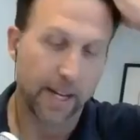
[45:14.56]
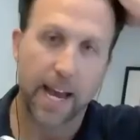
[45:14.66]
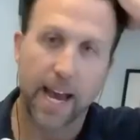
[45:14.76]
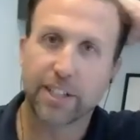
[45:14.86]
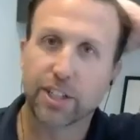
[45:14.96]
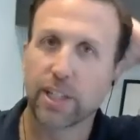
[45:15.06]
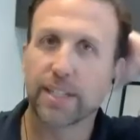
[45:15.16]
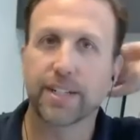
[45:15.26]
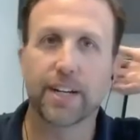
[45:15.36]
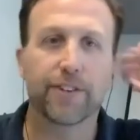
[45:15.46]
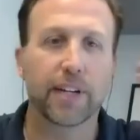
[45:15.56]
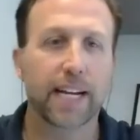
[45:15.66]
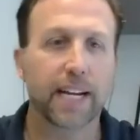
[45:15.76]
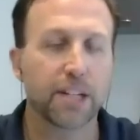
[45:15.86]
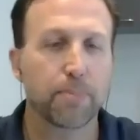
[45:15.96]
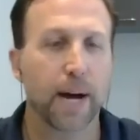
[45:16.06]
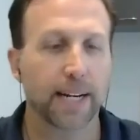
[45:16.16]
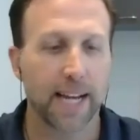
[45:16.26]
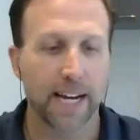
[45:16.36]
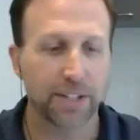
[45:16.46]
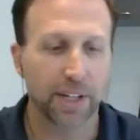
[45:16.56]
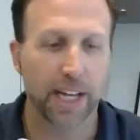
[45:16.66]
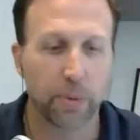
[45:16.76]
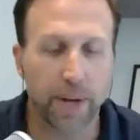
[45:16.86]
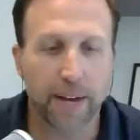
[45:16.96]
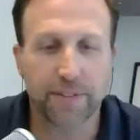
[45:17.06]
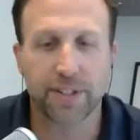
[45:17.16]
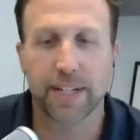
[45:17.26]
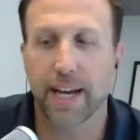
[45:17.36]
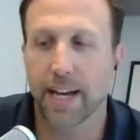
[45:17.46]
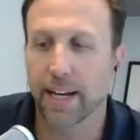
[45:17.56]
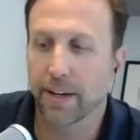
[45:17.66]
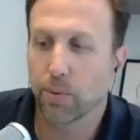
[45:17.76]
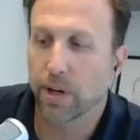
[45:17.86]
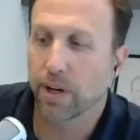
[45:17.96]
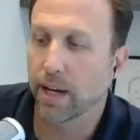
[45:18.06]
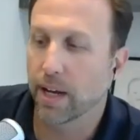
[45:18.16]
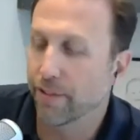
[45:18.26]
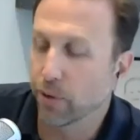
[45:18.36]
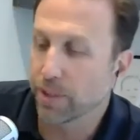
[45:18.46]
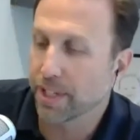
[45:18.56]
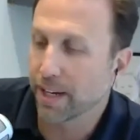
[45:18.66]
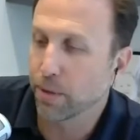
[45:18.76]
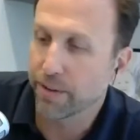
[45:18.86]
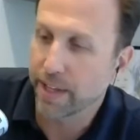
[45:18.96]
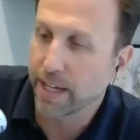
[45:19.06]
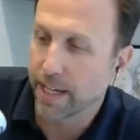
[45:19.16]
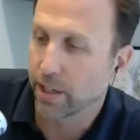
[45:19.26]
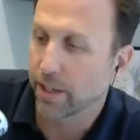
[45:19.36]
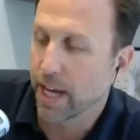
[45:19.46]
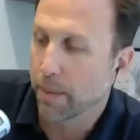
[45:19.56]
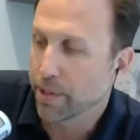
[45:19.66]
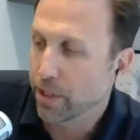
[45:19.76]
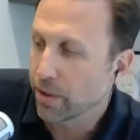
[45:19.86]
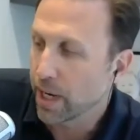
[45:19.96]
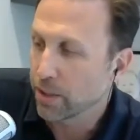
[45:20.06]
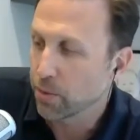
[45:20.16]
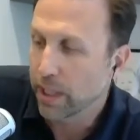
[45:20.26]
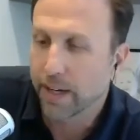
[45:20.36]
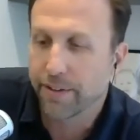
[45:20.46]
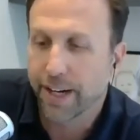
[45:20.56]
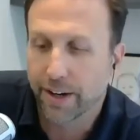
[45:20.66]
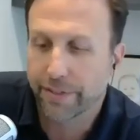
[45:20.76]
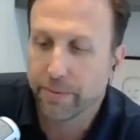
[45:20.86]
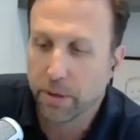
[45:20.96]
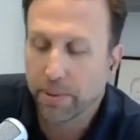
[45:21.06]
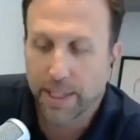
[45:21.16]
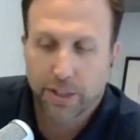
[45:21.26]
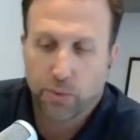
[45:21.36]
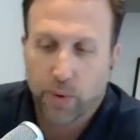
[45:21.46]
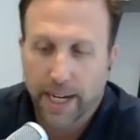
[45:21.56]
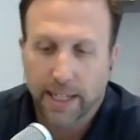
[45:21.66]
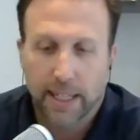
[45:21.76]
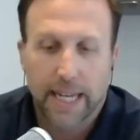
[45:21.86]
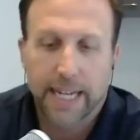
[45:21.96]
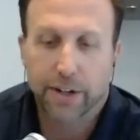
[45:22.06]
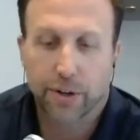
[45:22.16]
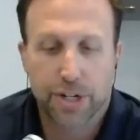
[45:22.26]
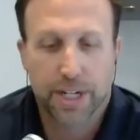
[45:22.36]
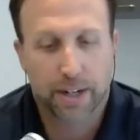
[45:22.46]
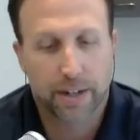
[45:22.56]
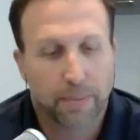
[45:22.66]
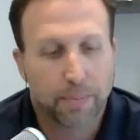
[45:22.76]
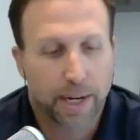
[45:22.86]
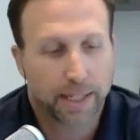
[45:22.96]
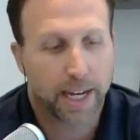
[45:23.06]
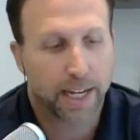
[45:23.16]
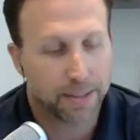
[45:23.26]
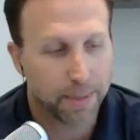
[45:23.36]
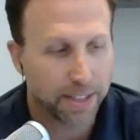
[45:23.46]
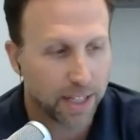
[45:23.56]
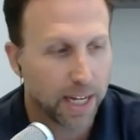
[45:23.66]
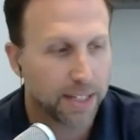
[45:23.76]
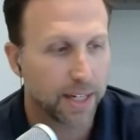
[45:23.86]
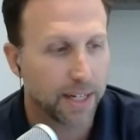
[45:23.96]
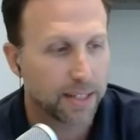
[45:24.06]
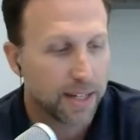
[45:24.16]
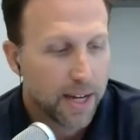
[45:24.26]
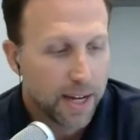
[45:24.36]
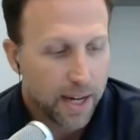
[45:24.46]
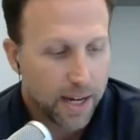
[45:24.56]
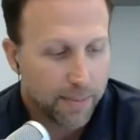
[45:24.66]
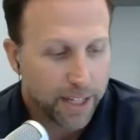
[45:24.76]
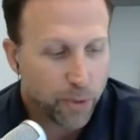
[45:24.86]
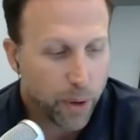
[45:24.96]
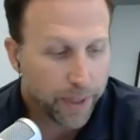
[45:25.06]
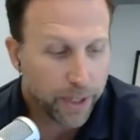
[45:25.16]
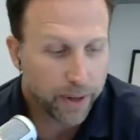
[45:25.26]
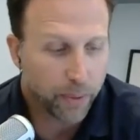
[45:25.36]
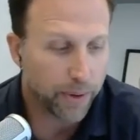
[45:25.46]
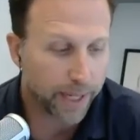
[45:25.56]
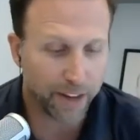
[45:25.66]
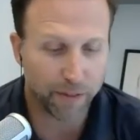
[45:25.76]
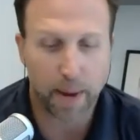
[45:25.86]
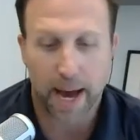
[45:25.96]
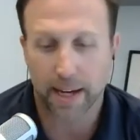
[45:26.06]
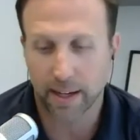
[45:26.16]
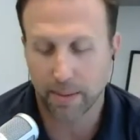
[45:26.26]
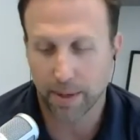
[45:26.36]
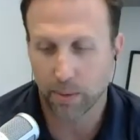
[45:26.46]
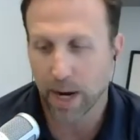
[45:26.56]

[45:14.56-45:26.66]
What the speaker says: Hey, so listen, if you're liking this podcast, you like what we have to say, and we're influencing and moving the needle and helping you guys, we love hearing from you. Please rate, like, or share our podcast. It means a lot to us. That's why we do it. We want to give back. I mean, we're